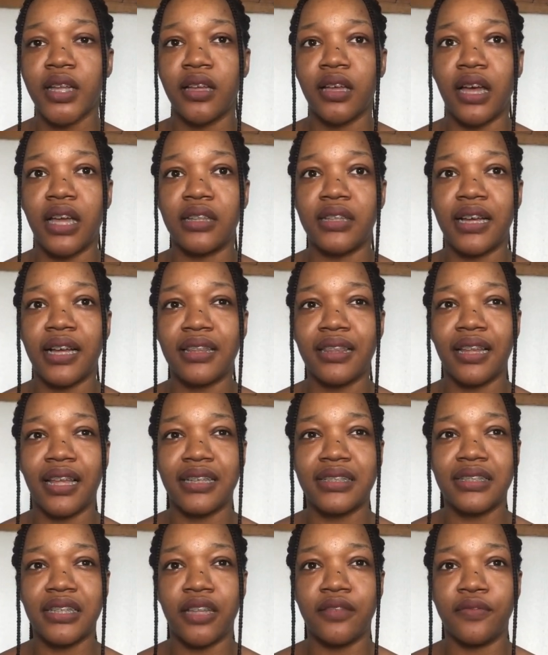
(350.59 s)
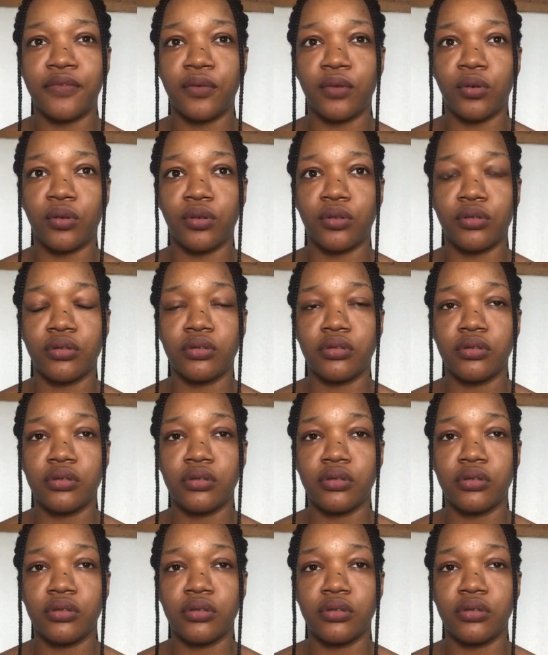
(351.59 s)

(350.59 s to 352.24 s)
and that lasted for